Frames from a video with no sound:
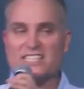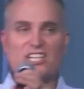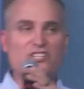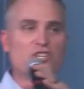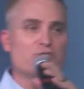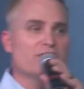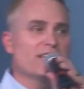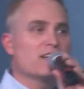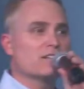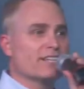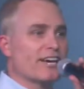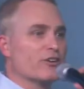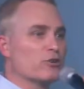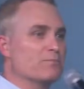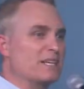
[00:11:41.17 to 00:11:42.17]
is a unique
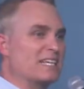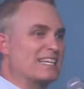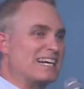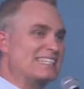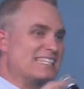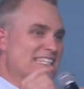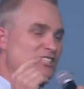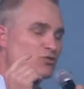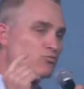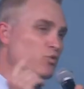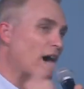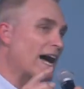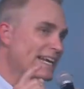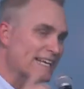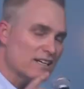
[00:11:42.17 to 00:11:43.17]
letter because he's
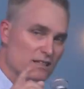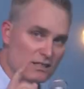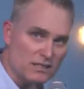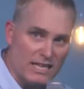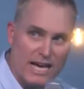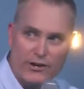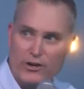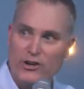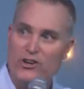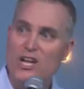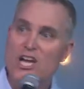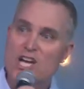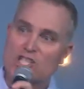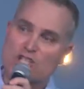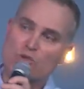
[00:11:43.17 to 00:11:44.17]
writing a letter
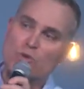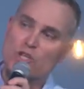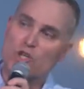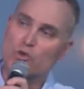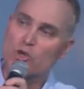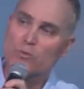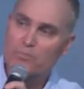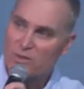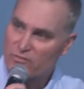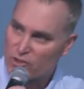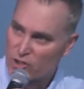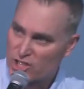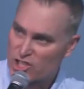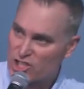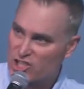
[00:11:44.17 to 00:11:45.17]
to a group of
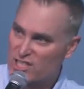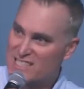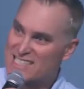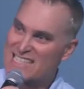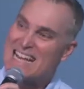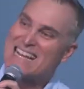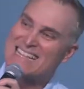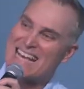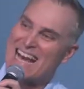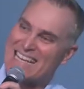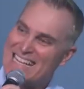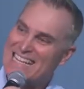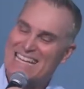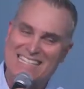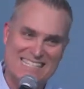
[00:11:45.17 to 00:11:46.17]
Christians
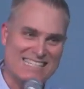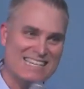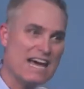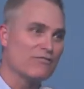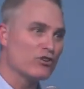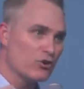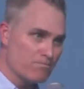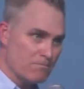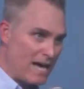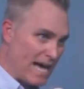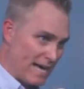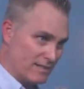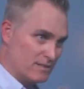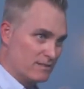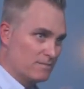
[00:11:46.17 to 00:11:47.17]
that he has never
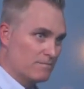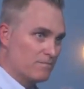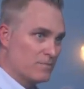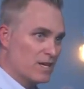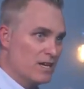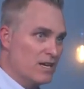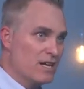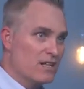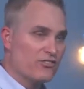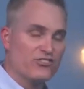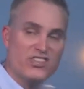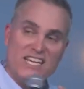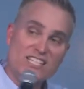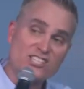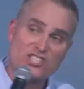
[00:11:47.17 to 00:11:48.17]
met.
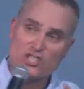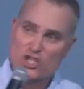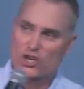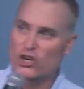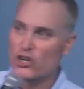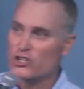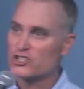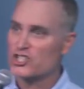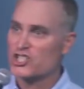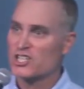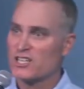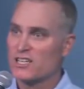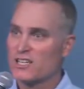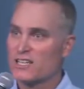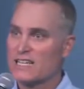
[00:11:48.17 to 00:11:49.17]
This
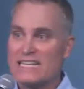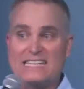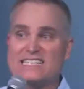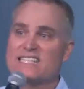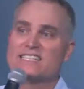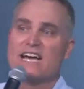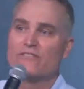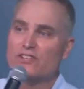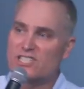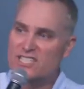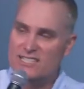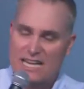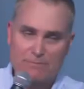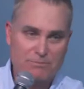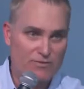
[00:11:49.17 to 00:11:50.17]
church he's never
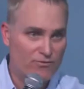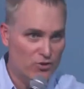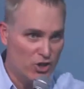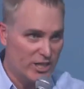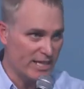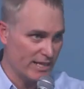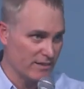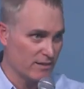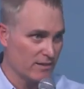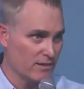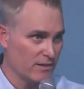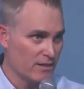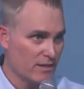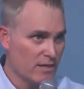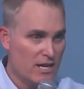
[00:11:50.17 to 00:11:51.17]
stepped foot in.
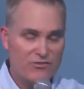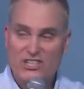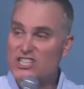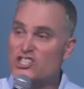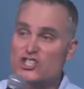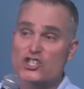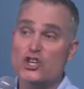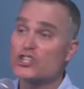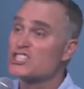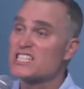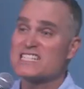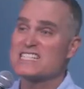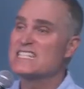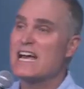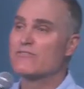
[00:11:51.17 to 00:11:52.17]
This church
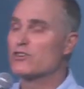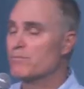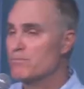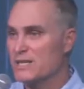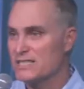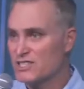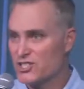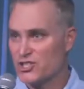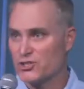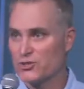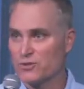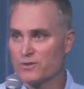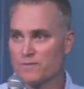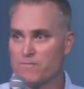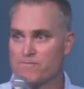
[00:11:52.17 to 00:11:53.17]
he's never been
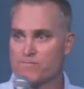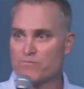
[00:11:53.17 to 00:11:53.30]
to.